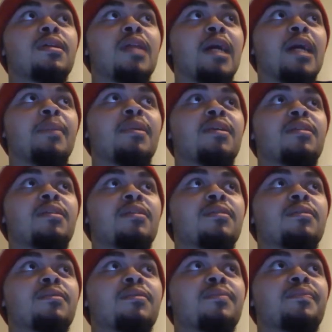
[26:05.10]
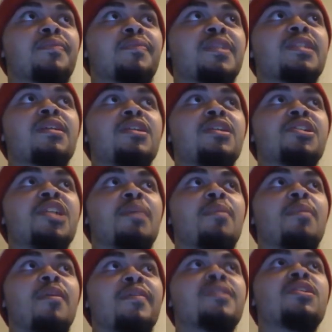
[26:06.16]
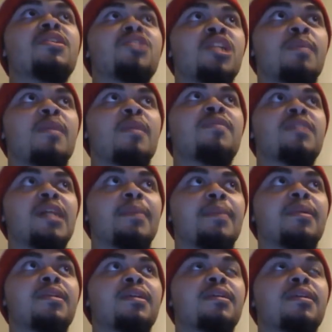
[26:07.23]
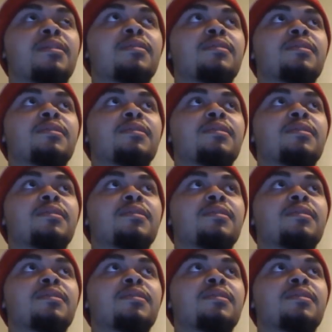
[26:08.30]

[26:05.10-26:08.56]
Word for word: Climbing up. He's gonna jump off. He's gonna jump off the top of the thing.